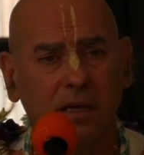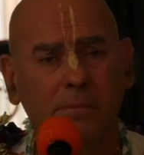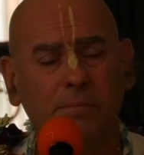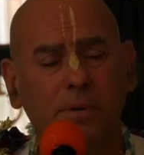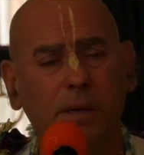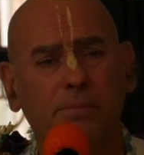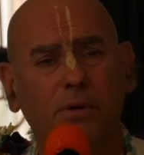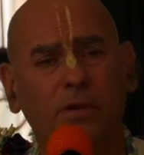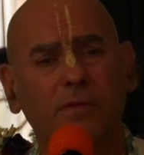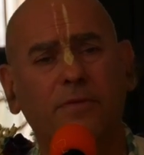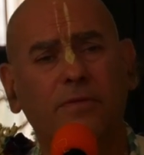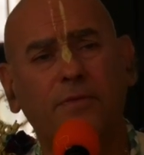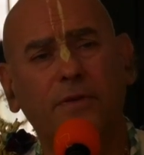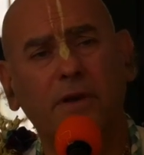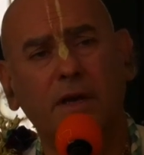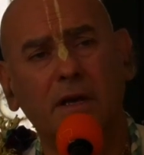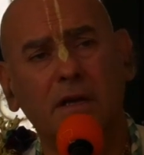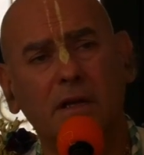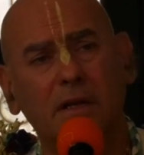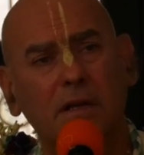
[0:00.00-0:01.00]
People
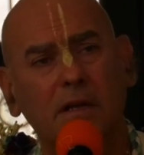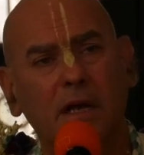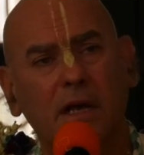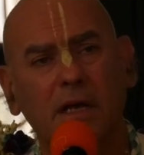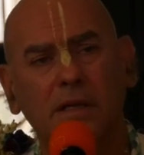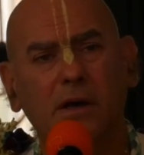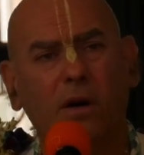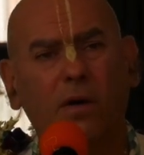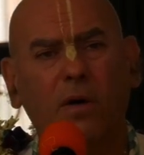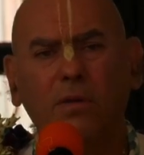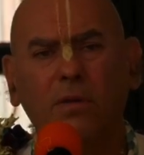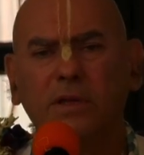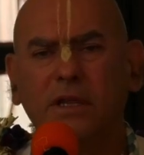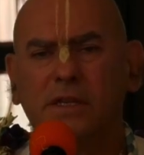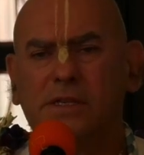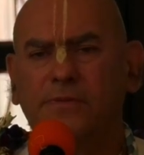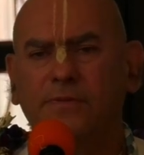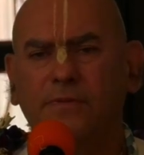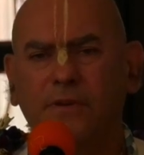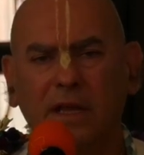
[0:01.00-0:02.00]
feel that all
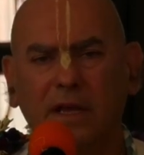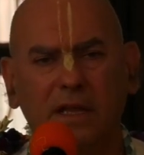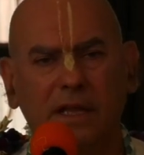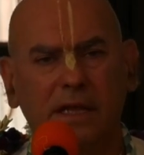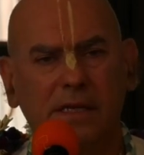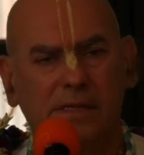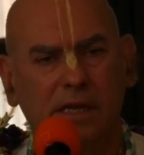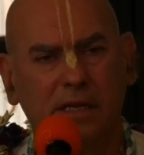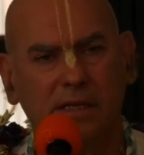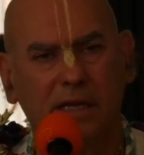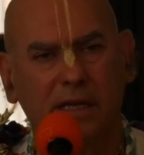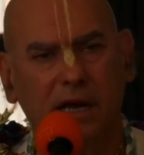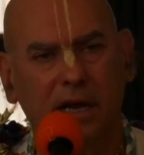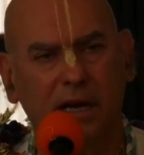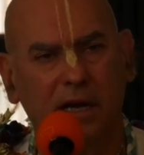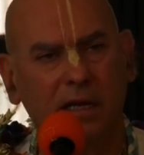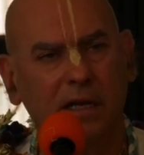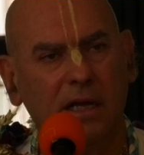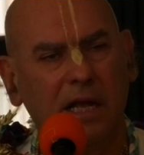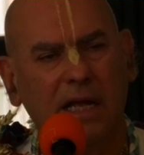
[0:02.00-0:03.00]
these feelings are
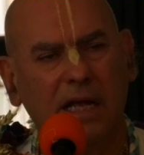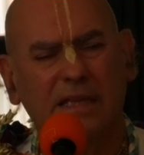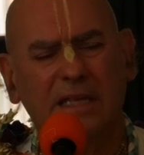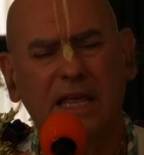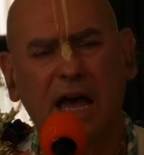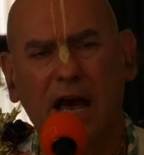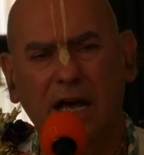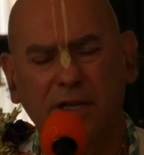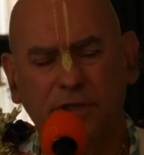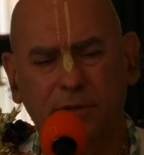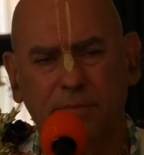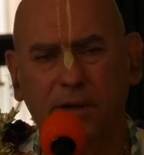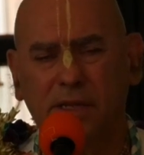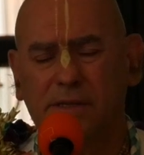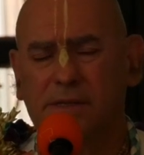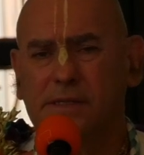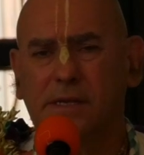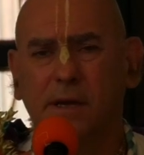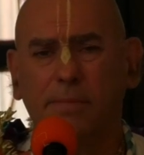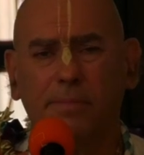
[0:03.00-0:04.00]
there,
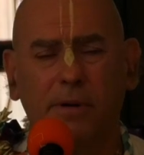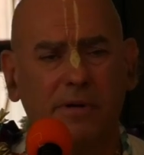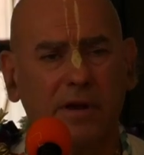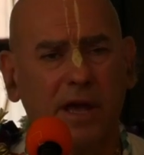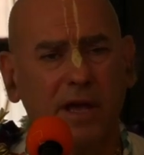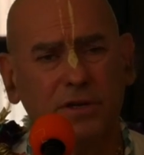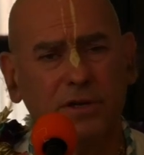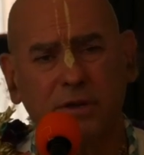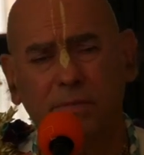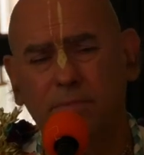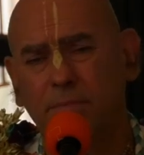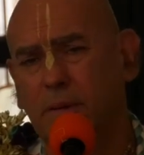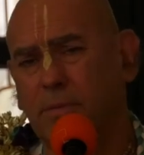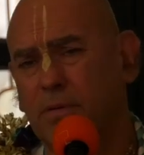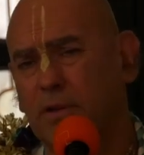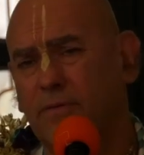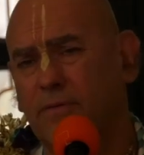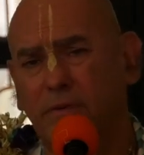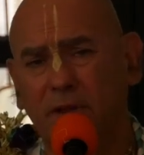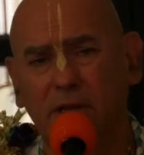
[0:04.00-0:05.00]
attachment, separation.
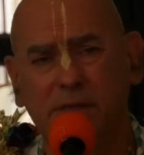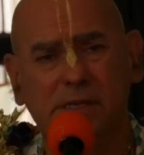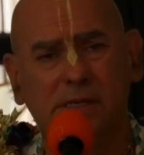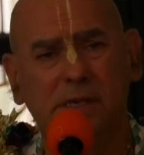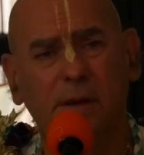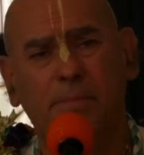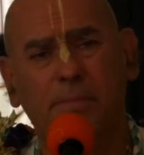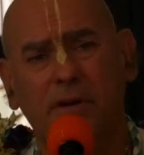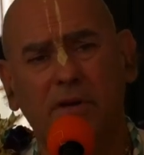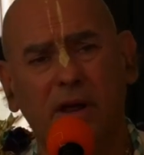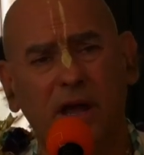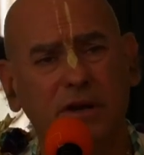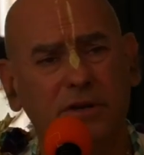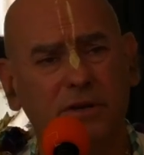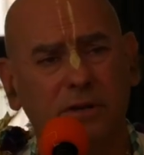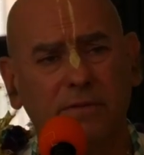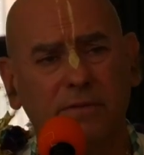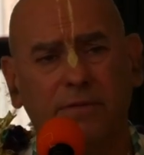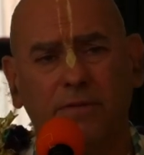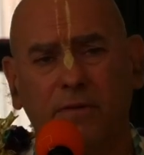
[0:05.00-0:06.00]
People feel
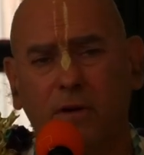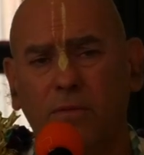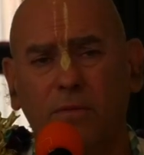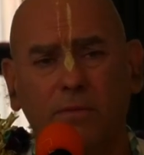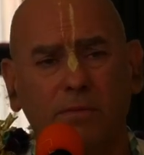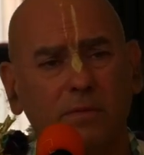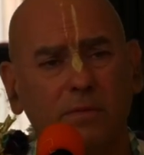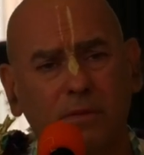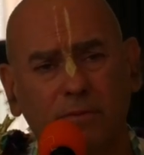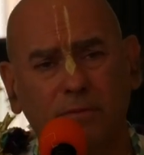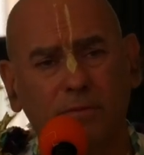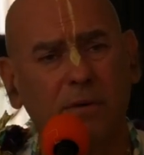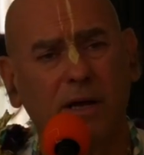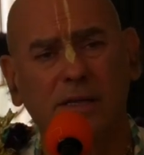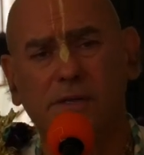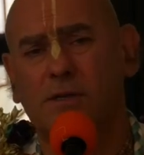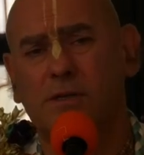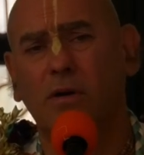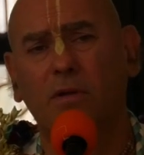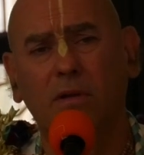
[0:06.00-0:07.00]
separation from
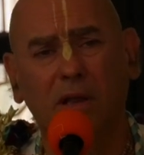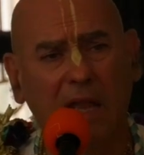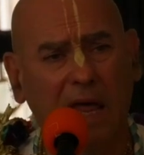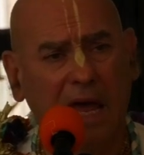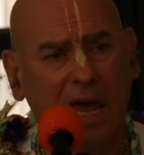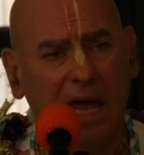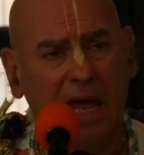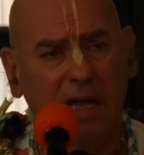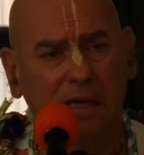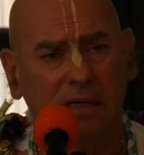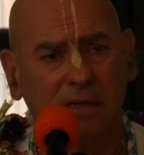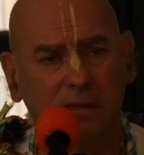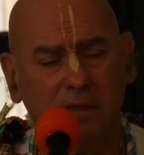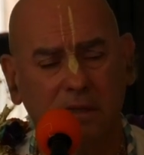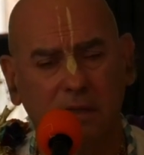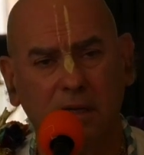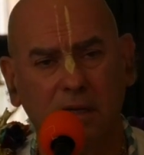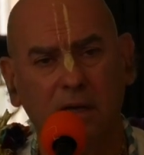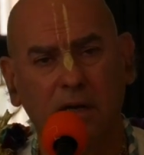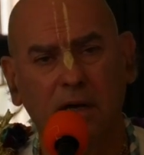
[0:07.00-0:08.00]
one's own
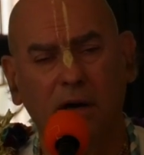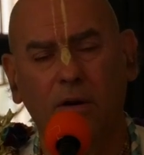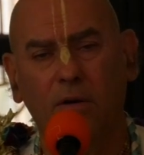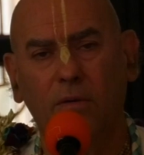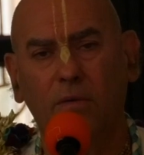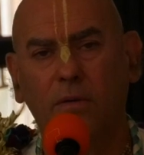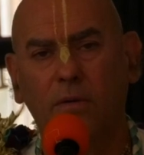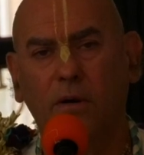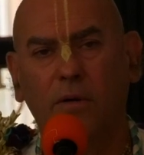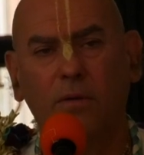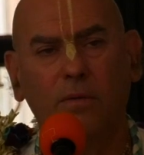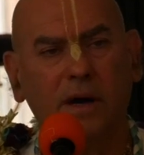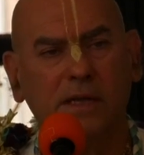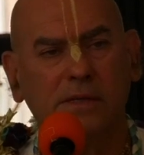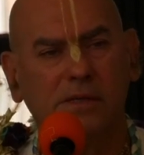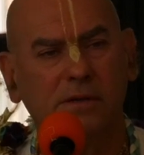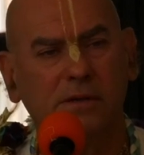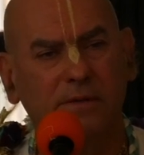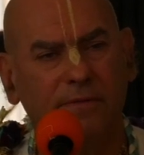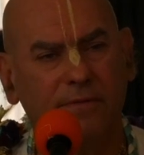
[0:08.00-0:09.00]
land or
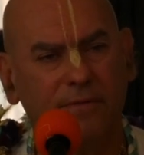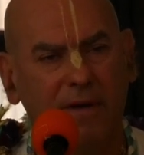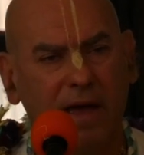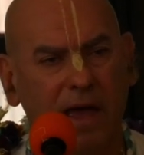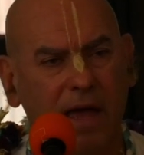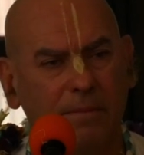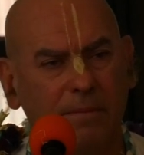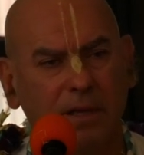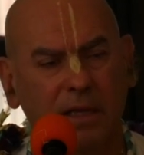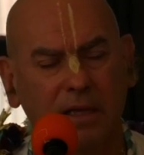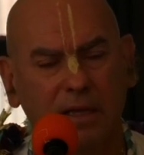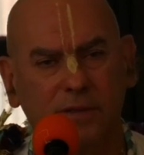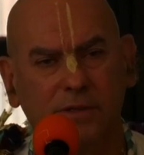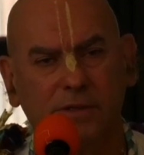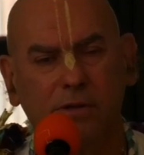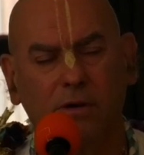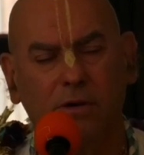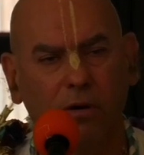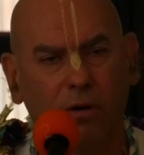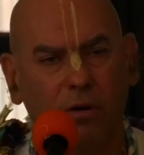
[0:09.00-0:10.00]
one's own family,
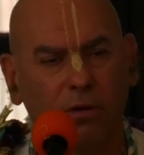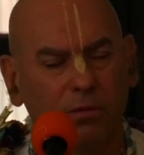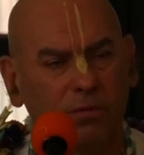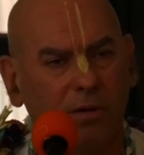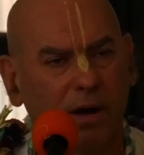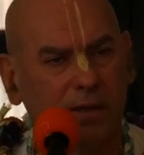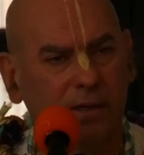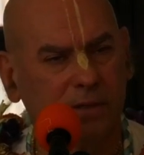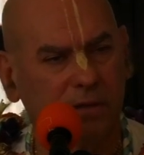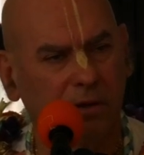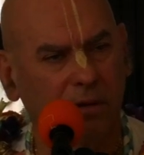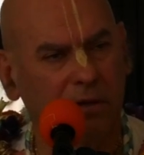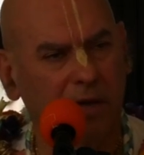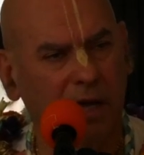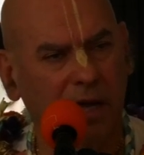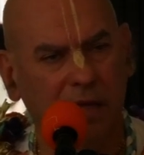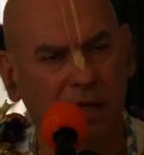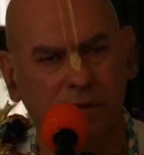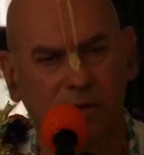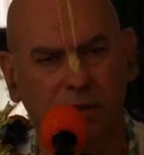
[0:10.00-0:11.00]
so-called one's own
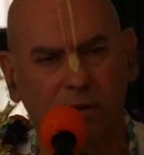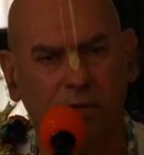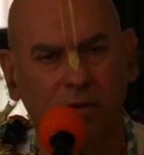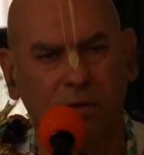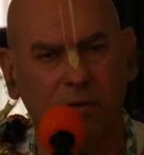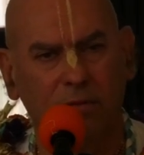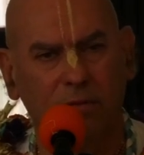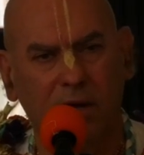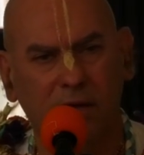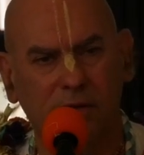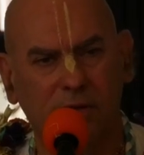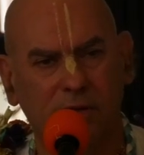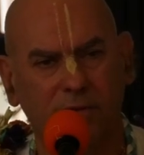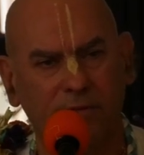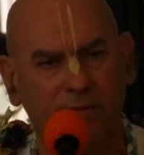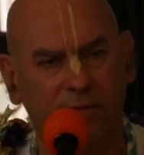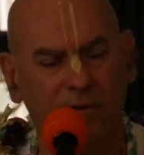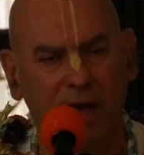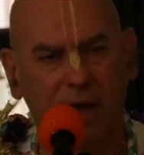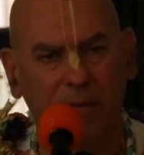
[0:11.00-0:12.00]
land, so-called one's
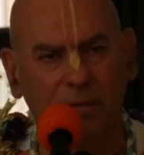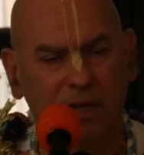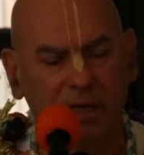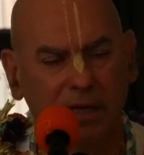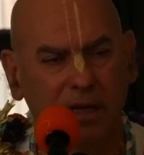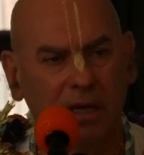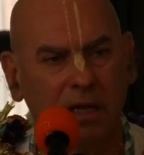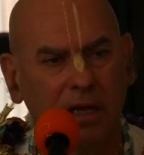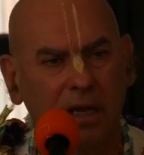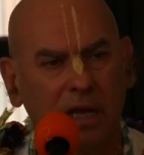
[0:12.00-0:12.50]
own family.